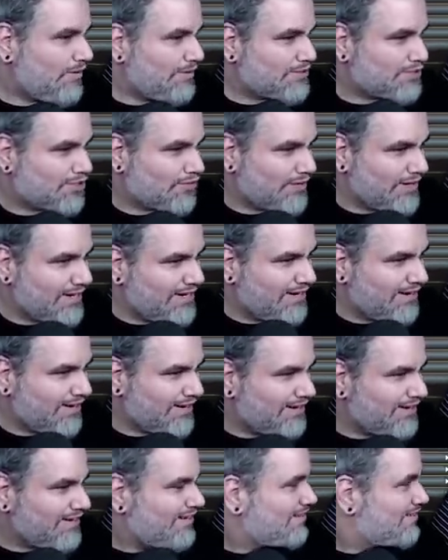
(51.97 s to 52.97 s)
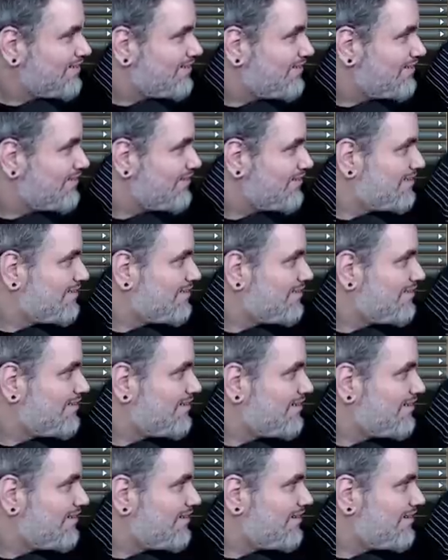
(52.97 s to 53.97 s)
It's a green card?
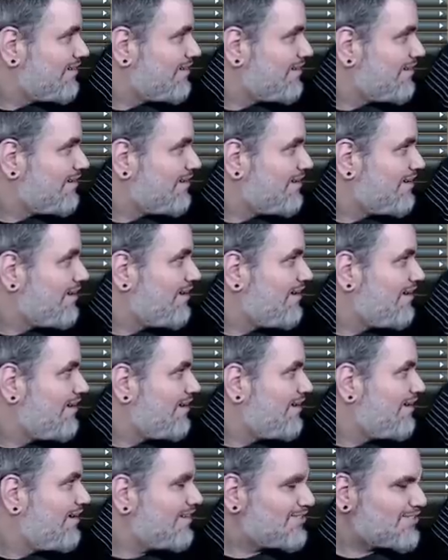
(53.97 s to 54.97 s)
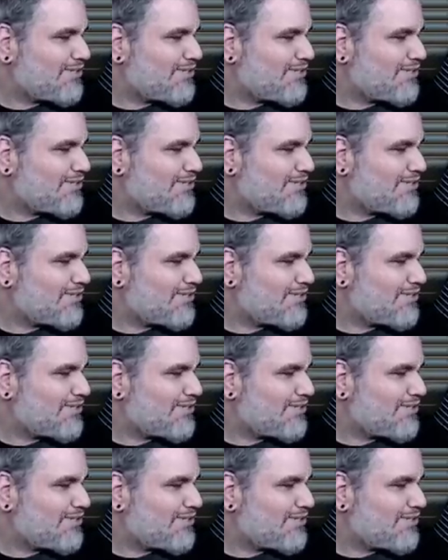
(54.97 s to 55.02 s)
No, it's a silver card.